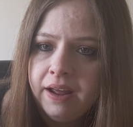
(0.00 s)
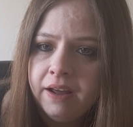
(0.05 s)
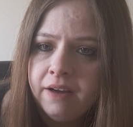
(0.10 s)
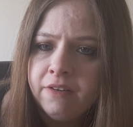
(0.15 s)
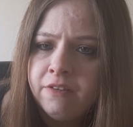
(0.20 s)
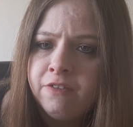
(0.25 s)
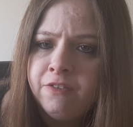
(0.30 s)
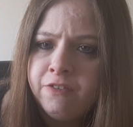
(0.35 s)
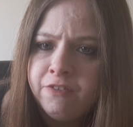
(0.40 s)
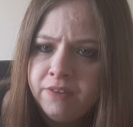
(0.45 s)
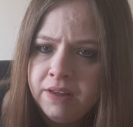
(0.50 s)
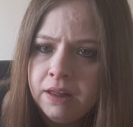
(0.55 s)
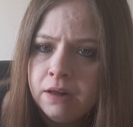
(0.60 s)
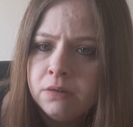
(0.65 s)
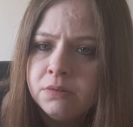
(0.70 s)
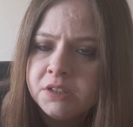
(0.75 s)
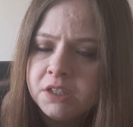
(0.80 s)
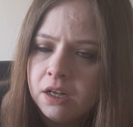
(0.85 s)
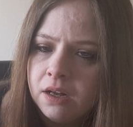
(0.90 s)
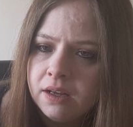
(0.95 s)
it
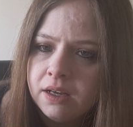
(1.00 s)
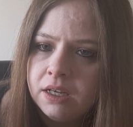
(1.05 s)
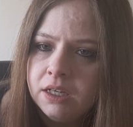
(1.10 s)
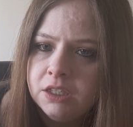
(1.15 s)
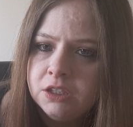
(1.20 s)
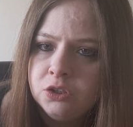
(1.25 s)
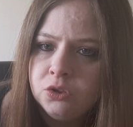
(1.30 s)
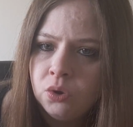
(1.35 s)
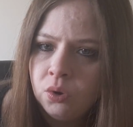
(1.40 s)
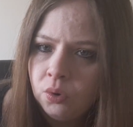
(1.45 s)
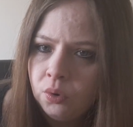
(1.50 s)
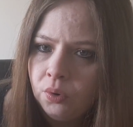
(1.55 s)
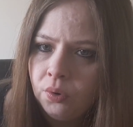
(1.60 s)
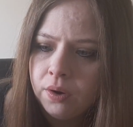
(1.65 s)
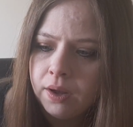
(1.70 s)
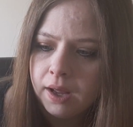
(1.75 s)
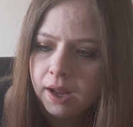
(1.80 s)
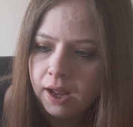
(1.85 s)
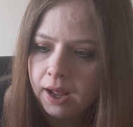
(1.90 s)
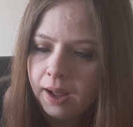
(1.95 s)
feels like he's
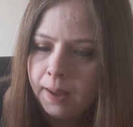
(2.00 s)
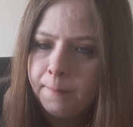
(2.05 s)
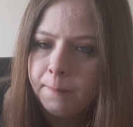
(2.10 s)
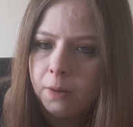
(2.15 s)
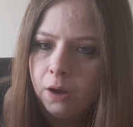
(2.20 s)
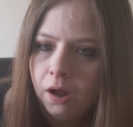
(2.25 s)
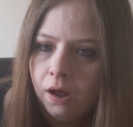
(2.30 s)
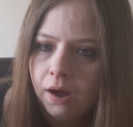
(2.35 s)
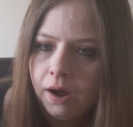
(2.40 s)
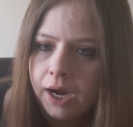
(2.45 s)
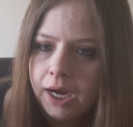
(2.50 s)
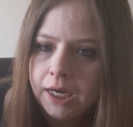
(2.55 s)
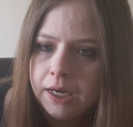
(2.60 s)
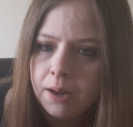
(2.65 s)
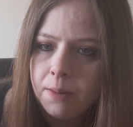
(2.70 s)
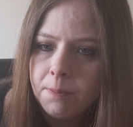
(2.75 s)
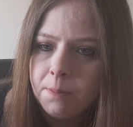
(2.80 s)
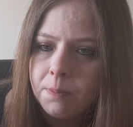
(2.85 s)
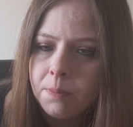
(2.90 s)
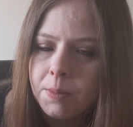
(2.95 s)
talking
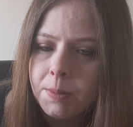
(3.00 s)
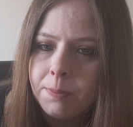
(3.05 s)
behind